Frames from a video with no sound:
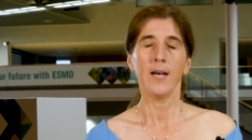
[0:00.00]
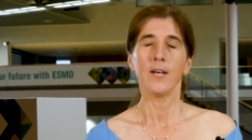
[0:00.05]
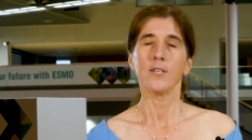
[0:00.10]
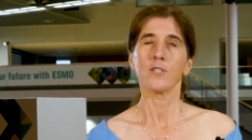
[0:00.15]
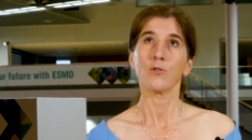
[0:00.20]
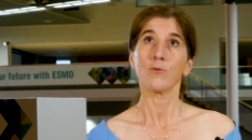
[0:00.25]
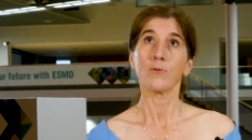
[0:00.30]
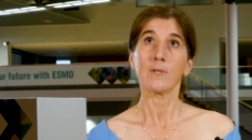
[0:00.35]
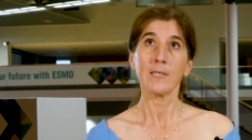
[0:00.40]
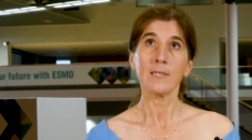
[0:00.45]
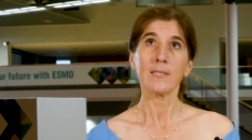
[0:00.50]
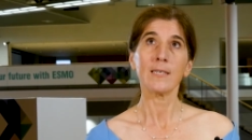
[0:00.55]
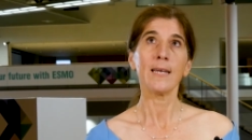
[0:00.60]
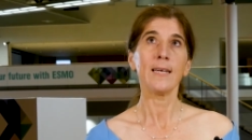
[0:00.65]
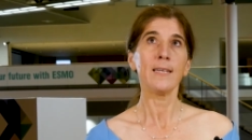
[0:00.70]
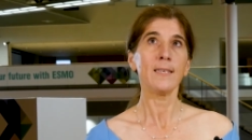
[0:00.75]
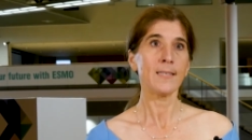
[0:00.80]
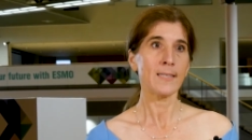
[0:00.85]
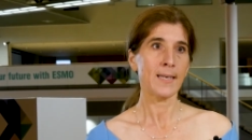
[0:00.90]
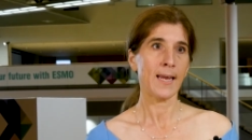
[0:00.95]
So it does
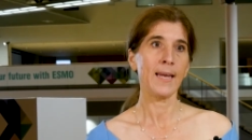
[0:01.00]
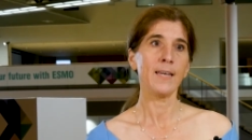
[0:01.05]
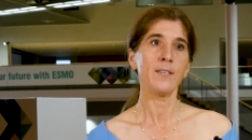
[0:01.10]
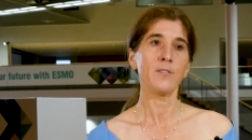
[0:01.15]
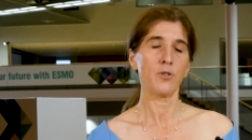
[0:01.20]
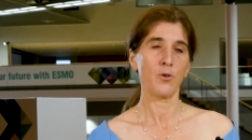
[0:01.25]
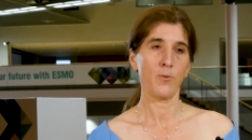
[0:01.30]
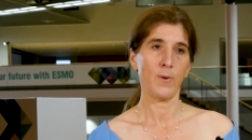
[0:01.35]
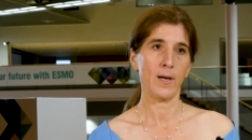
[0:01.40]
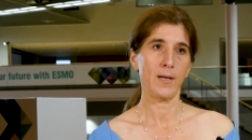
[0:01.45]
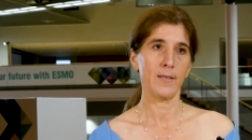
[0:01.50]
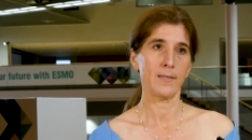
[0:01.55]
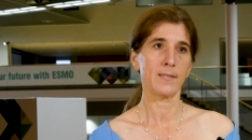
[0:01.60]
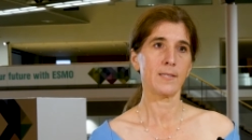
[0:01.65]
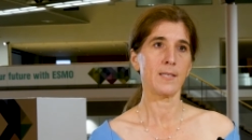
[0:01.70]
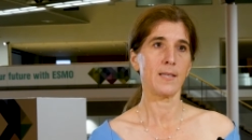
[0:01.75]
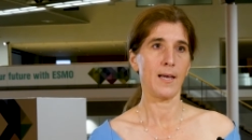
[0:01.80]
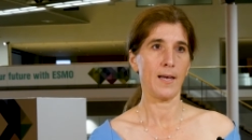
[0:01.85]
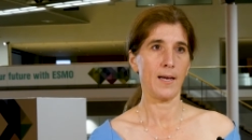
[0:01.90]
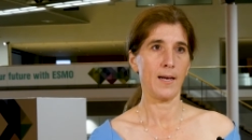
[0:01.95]
indicate to us
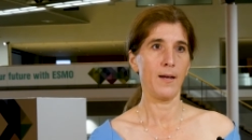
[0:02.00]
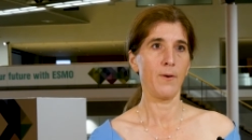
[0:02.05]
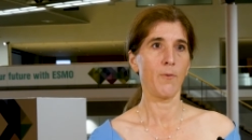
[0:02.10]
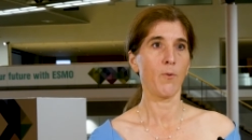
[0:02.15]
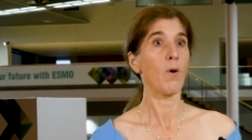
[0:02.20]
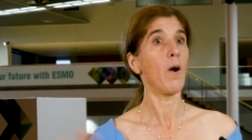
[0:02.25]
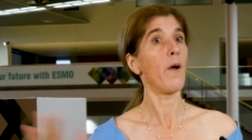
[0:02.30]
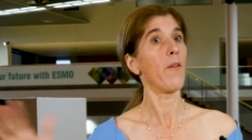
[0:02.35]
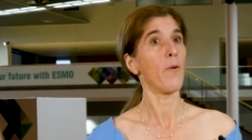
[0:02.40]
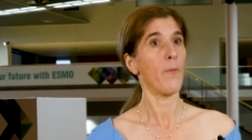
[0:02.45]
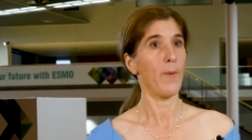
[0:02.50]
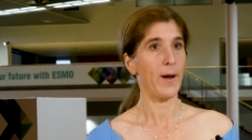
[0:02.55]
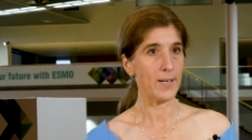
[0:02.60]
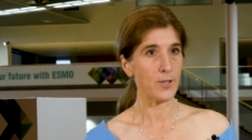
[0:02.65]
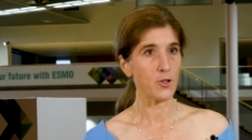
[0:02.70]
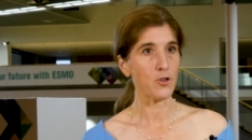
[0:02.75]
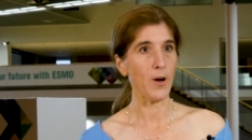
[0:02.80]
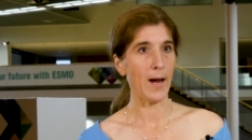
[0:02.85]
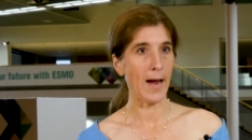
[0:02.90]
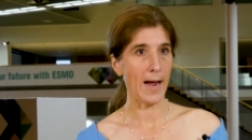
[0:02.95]
that we're on the right
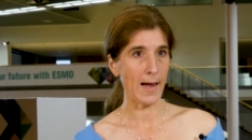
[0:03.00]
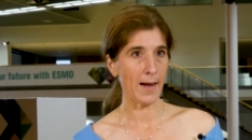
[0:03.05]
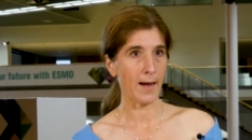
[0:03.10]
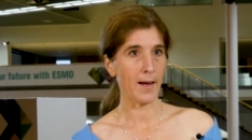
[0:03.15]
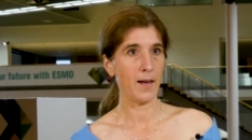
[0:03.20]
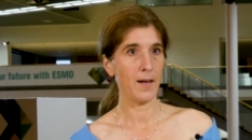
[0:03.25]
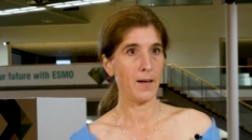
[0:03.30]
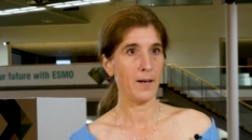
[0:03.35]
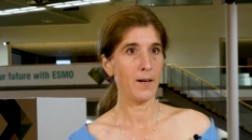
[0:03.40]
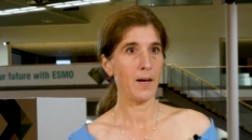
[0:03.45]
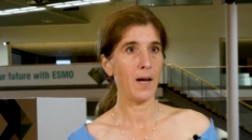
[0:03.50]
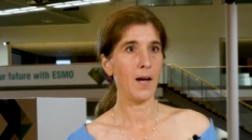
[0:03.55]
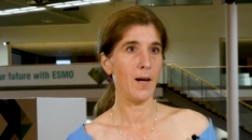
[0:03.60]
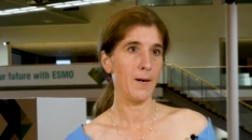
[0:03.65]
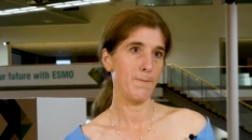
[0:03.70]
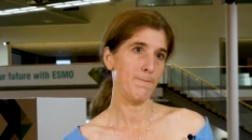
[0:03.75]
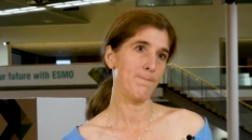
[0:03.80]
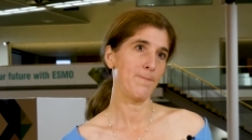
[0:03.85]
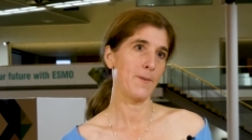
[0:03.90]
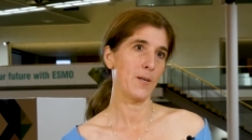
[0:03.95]
track
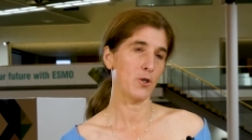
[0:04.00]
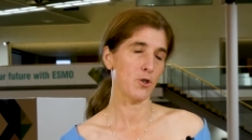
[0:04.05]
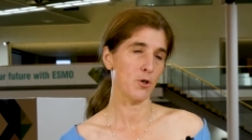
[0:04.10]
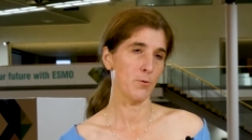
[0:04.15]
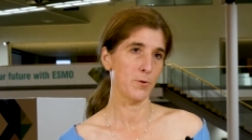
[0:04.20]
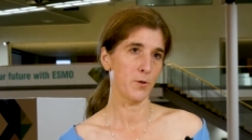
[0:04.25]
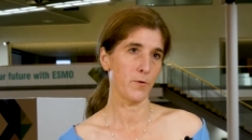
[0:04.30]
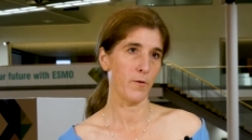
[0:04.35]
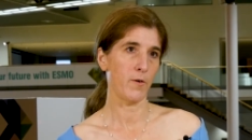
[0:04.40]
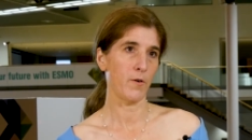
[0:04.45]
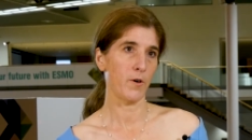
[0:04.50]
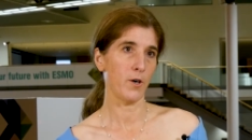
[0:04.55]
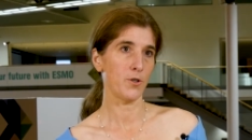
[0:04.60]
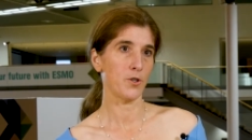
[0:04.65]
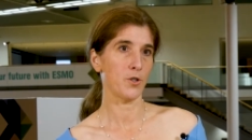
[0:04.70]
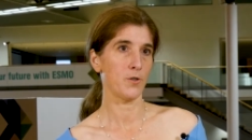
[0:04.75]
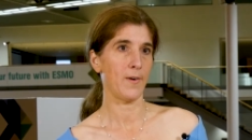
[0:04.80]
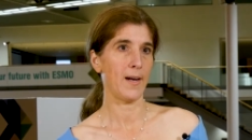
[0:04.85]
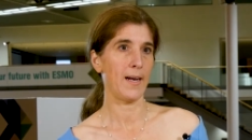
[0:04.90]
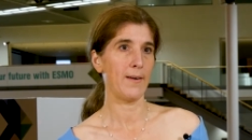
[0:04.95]
um, in terms of overall
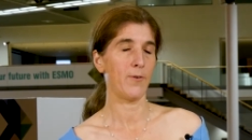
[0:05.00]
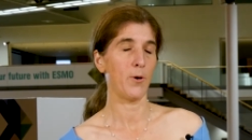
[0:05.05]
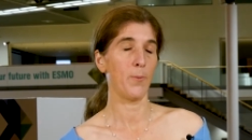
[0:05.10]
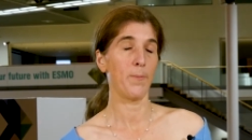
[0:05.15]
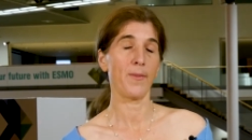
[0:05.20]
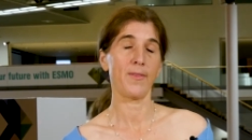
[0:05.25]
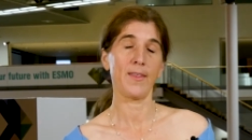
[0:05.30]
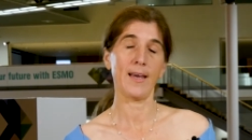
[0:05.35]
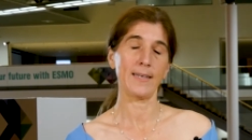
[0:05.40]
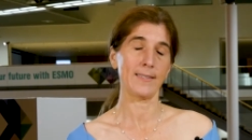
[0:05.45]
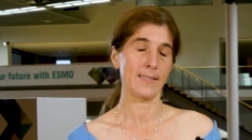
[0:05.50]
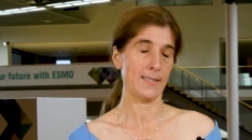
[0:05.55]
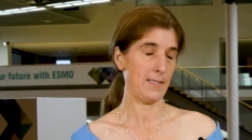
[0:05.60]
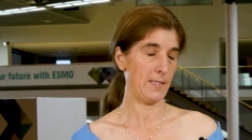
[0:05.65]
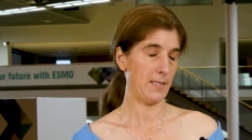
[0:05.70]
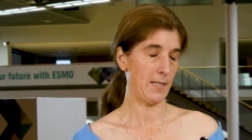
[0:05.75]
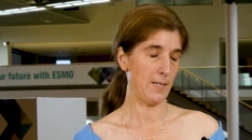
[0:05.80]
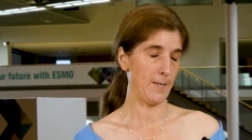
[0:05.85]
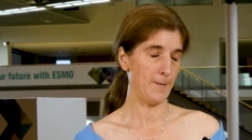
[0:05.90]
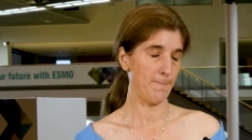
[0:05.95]
survival, but
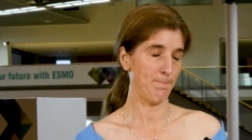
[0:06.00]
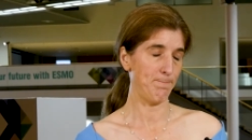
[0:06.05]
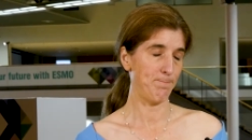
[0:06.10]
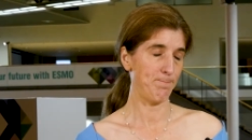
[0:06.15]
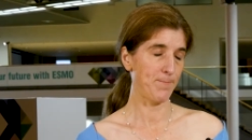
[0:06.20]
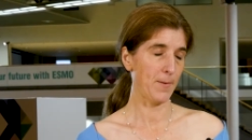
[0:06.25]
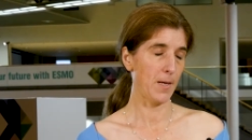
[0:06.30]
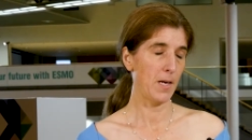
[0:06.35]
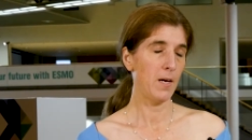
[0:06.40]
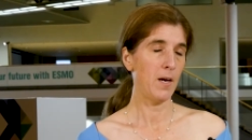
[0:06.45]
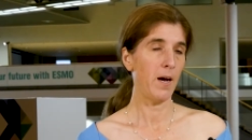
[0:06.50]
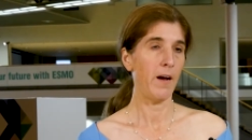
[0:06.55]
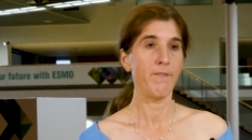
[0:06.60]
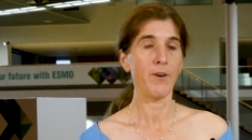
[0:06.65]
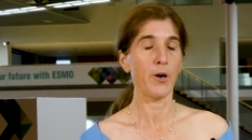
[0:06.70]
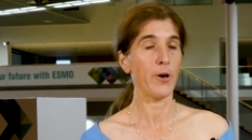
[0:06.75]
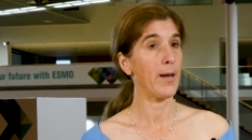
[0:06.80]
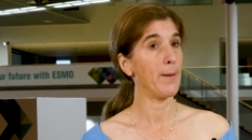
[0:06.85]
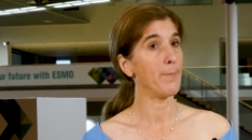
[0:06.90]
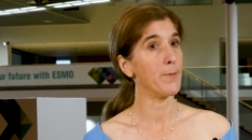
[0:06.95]
that's um, a
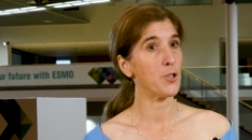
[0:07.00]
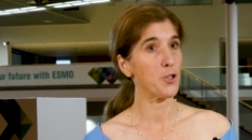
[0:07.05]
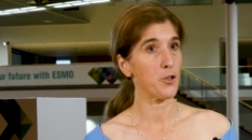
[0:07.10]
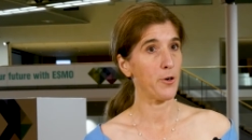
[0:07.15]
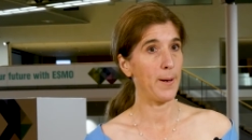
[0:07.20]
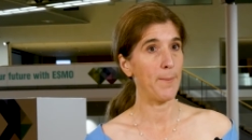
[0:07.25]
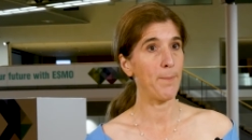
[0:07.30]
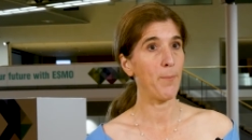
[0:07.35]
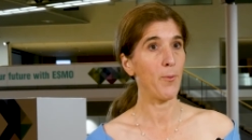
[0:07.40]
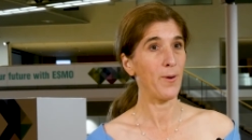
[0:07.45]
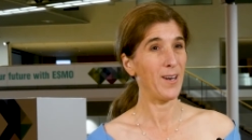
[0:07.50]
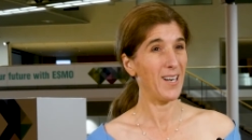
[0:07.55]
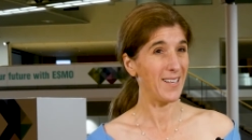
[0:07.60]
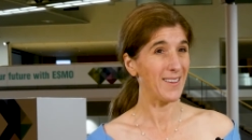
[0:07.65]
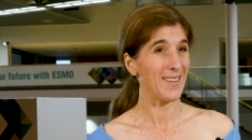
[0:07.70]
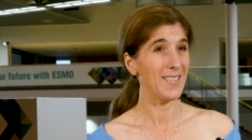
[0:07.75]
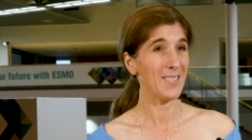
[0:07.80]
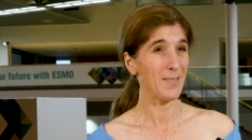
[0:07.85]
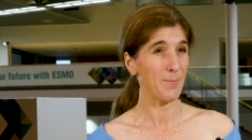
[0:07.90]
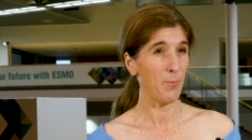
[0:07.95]
very immature endpoint
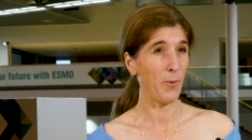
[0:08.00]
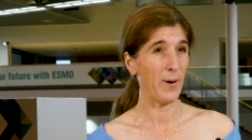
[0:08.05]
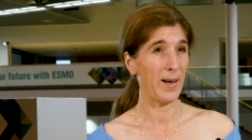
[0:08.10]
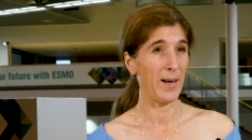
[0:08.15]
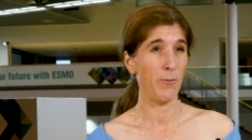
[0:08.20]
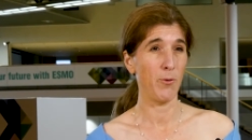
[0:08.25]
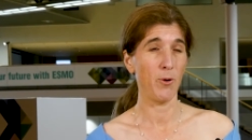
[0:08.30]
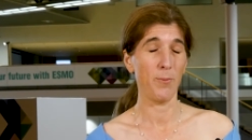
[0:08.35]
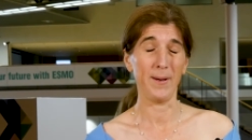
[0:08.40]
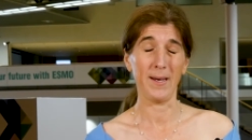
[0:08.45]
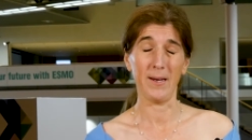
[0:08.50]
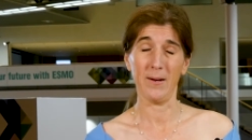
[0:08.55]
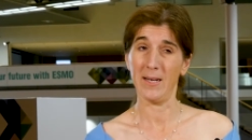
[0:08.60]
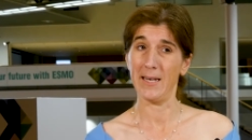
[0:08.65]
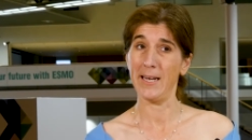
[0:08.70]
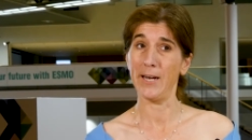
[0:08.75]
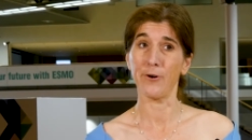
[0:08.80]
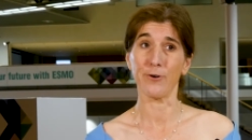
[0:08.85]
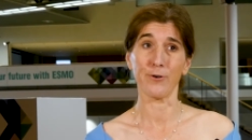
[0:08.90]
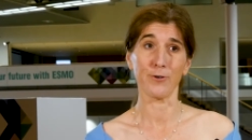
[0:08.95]
at this point and will be
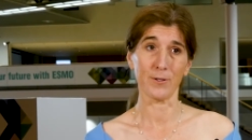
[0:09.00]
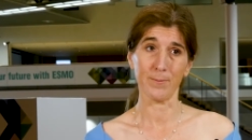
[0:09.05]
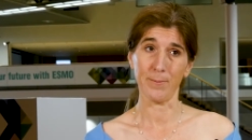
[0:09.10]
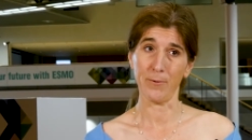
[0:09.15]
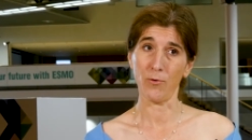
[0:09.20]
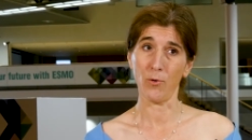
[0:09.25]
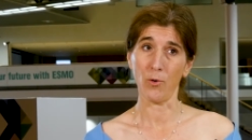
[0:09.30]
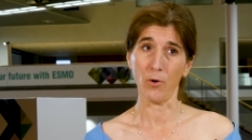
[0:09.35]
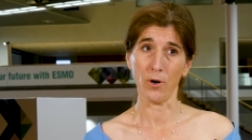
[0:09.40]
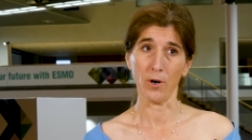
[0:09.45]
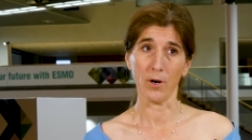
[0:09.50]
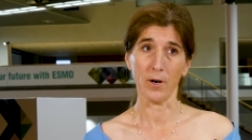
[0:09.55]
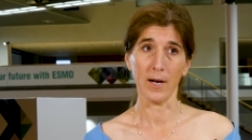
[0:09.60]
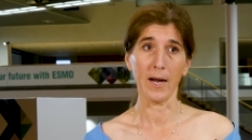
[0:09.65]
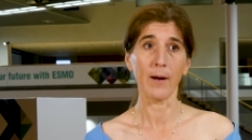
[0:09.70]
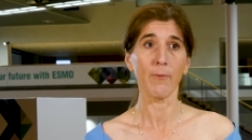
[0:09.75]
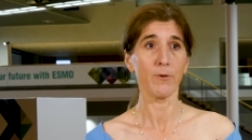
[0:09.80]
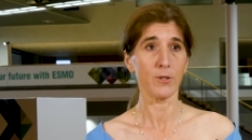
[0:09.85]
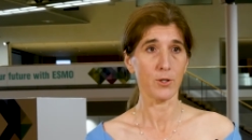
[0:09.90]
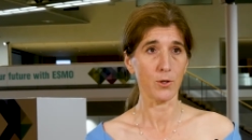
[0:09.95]
years before
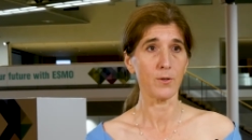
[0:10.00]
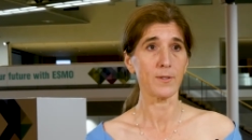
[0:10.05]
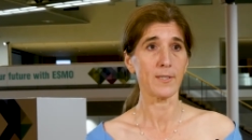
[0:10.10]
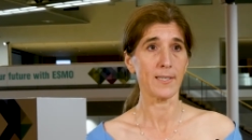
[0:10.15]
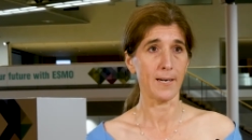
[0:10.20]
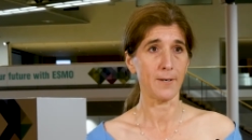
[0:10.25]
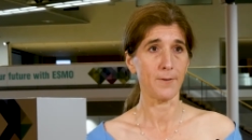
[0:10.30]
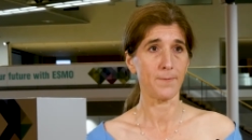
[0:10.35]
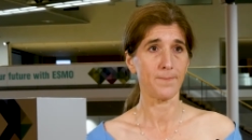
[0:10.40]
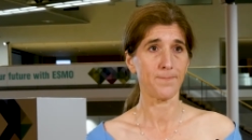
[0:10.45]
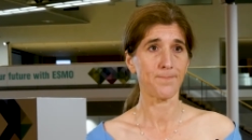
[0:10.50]
it results out.